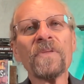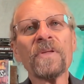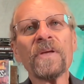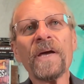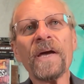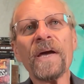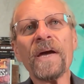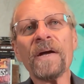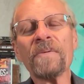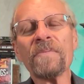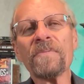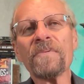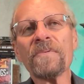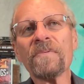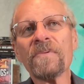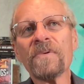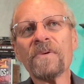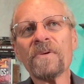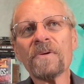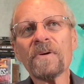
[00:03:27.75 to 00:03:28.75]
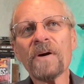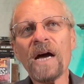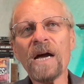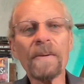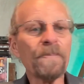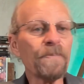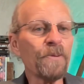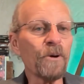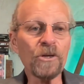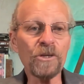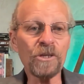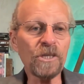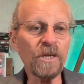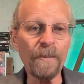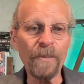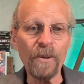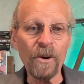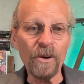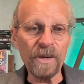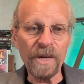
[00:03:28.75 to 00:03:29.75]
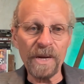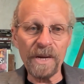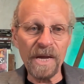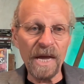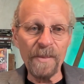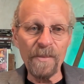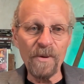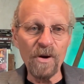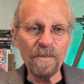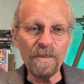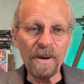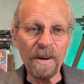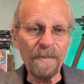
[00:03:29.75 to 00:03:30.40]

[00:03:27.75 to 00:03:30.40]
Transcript: And I purchased the book. I came home.